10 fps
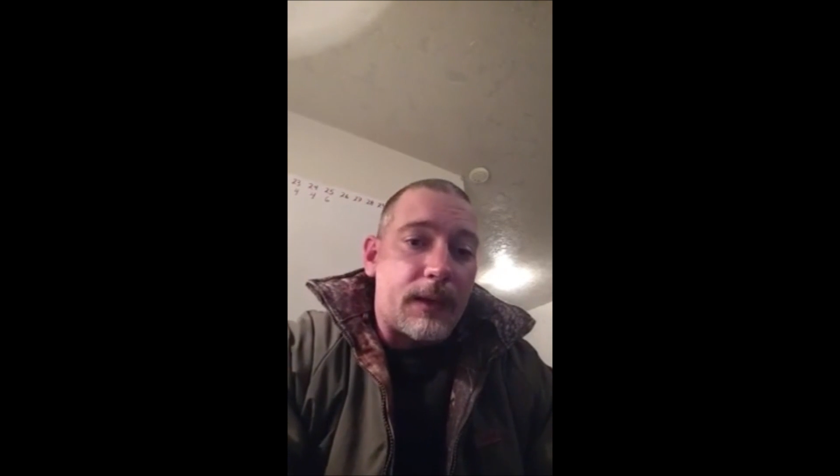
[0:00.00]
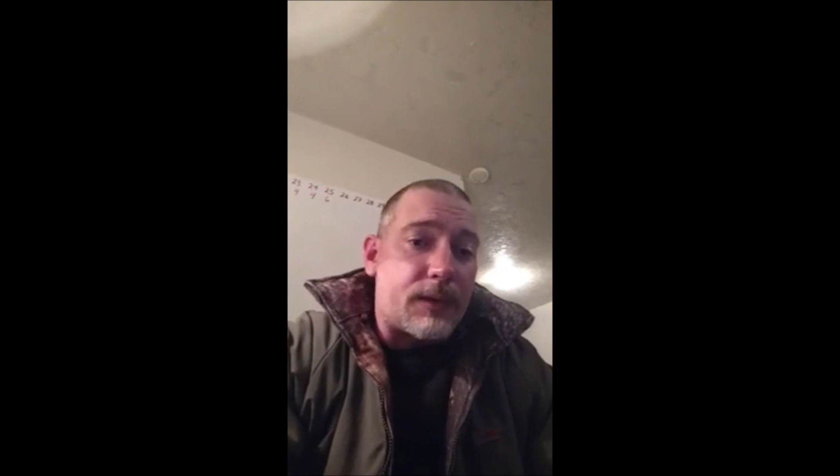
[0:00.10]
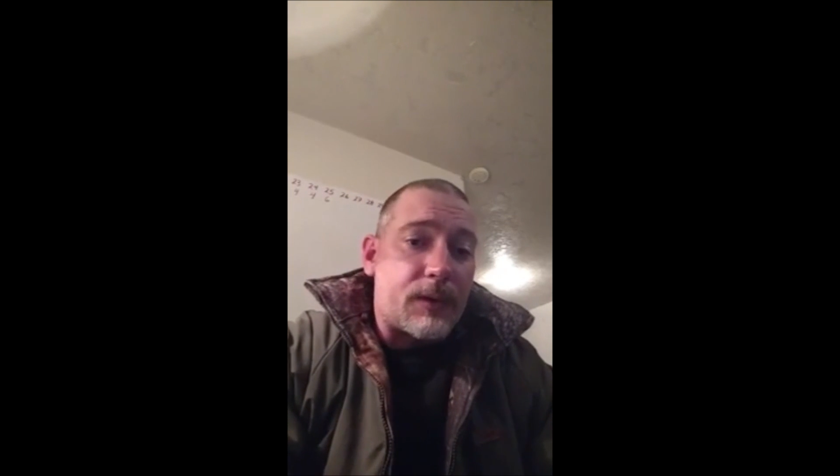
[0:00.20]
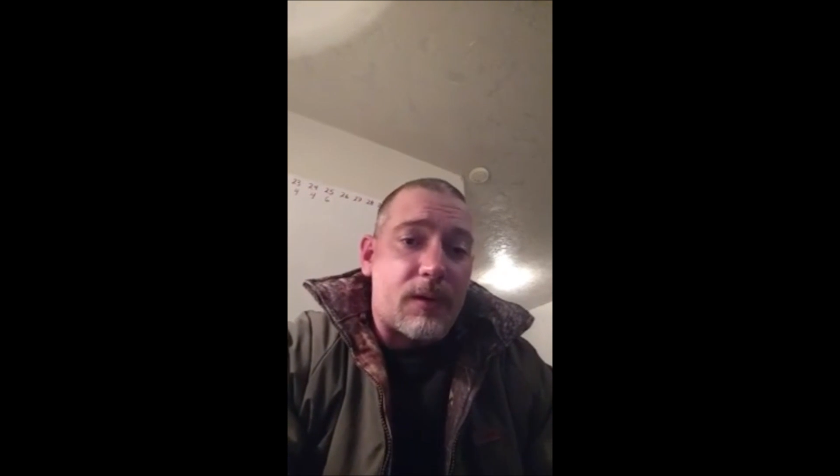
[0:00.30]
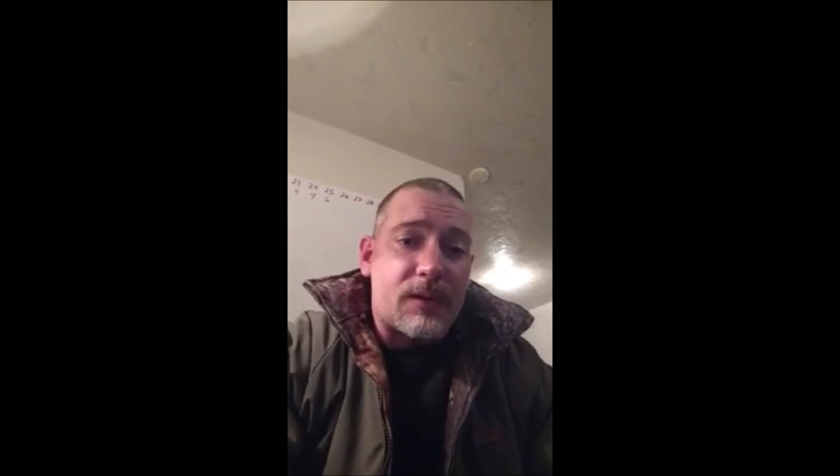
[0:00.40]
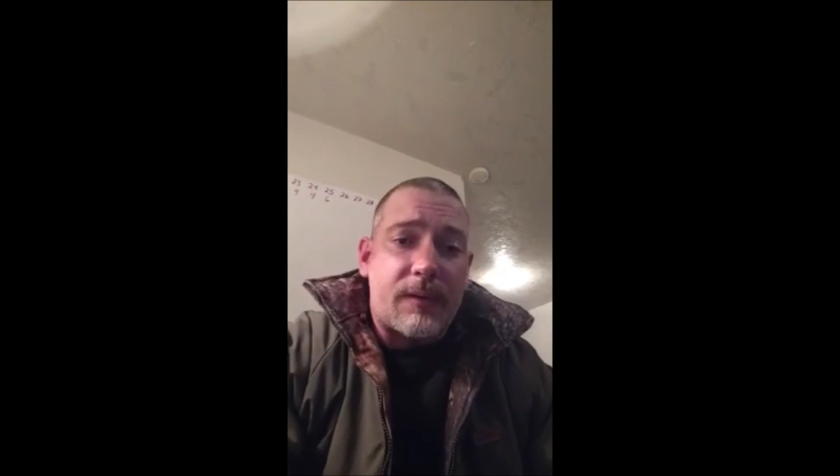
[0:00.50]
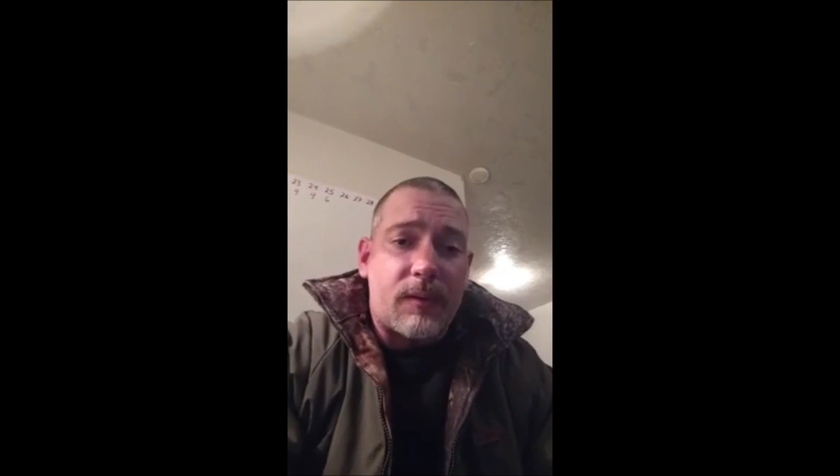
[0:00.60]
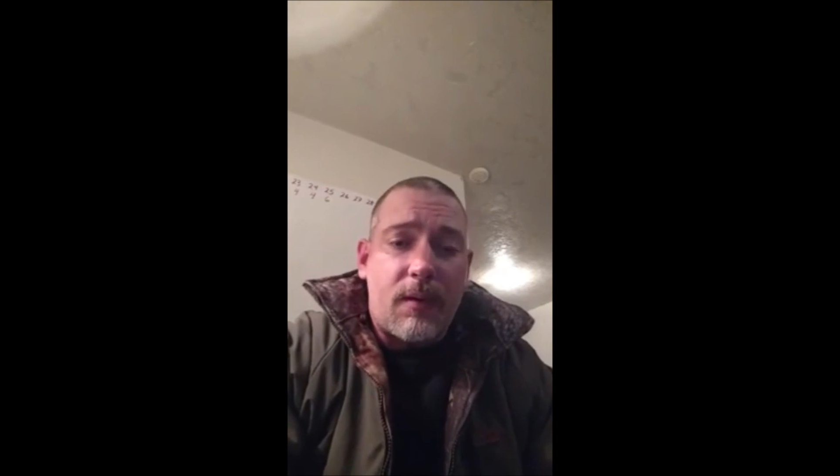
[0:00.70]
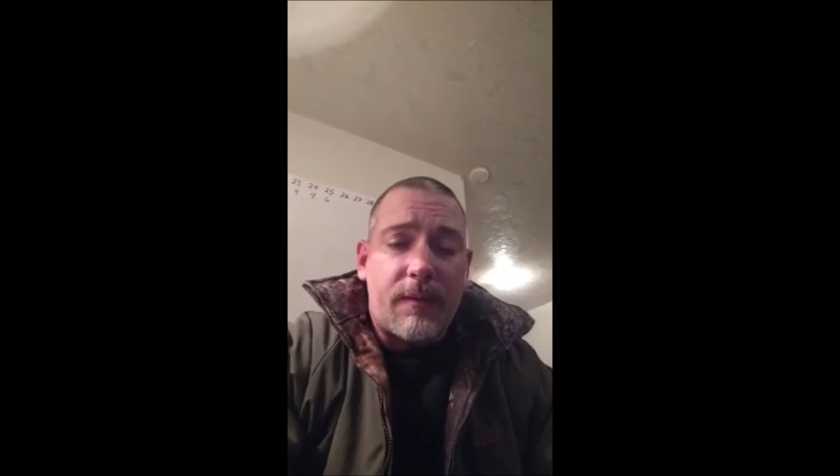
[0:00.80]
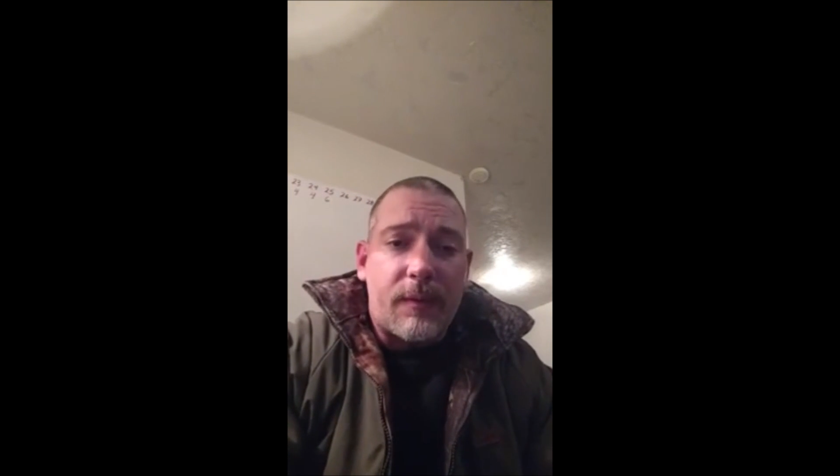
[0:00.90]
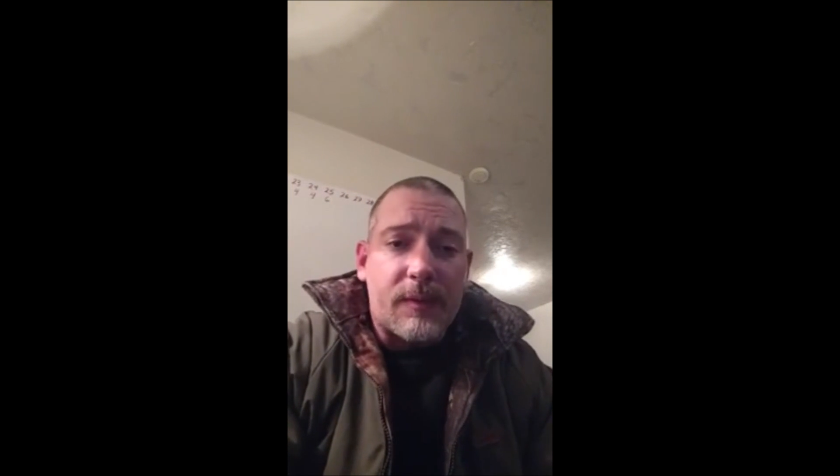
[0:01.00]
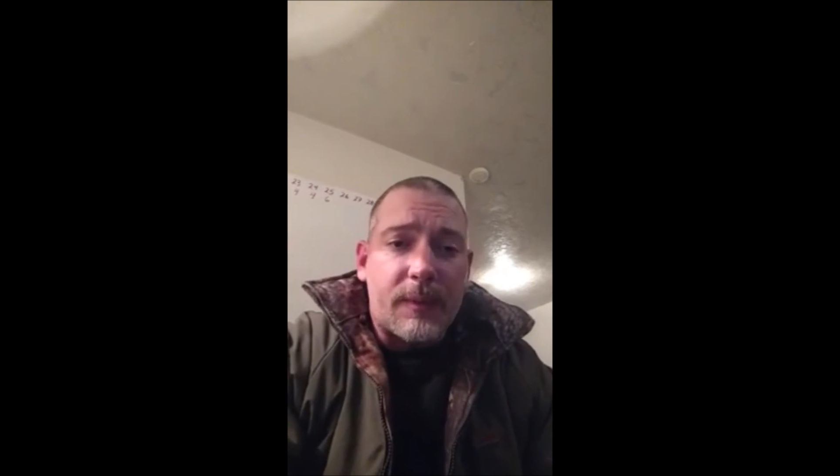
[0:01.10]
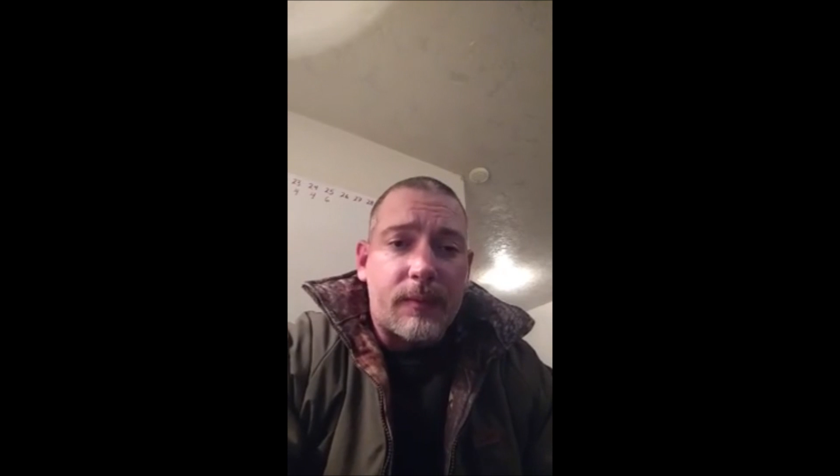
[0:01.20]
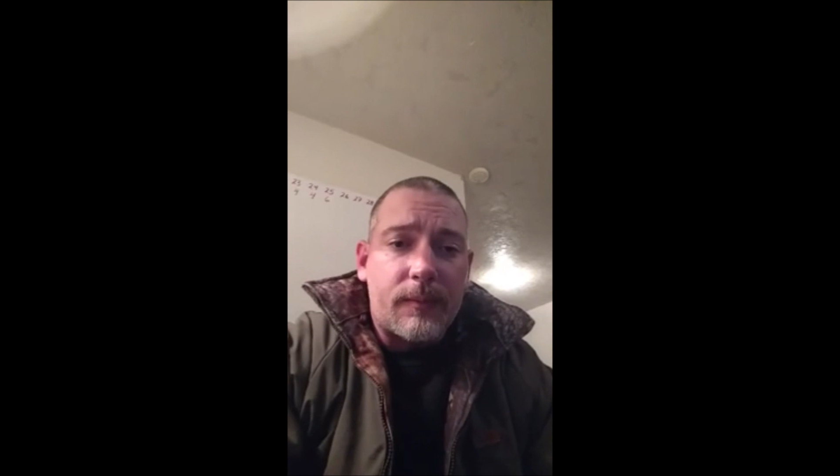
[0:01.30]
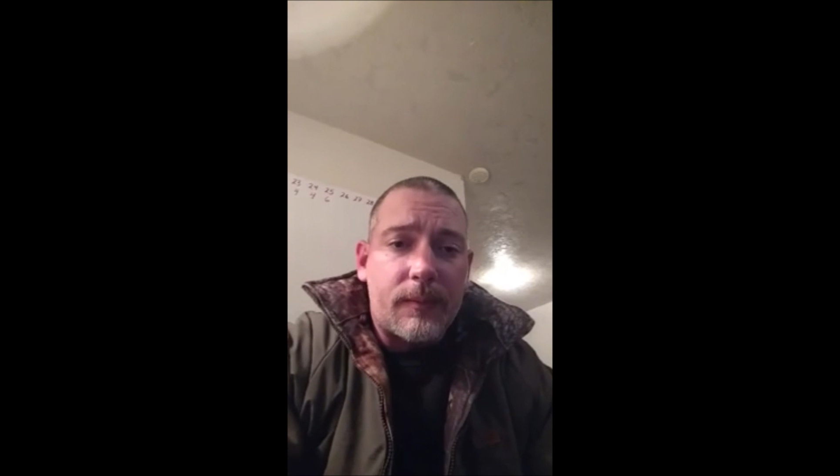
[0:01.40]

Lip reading: he charged after law enforcement.